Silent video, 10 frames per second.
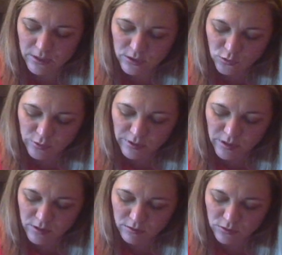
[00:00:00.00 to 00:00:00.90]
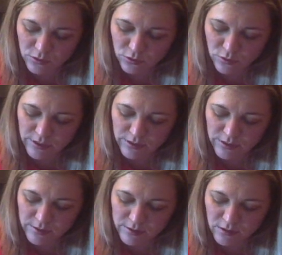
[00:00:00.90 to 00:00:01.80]
this will be equal to 20
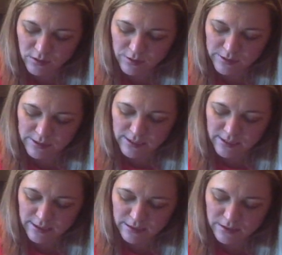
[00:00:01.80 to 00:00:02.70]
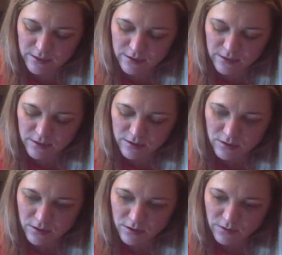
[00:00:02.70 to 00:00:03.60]
times the log base 10
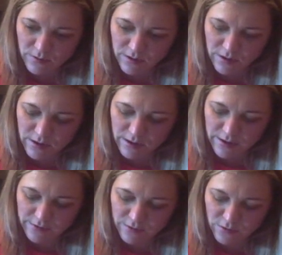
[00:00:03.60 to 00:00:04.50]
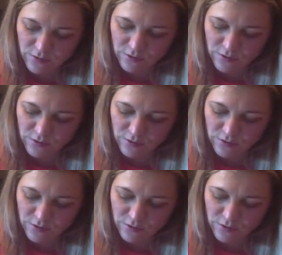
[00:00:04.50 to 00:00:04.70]
of rf over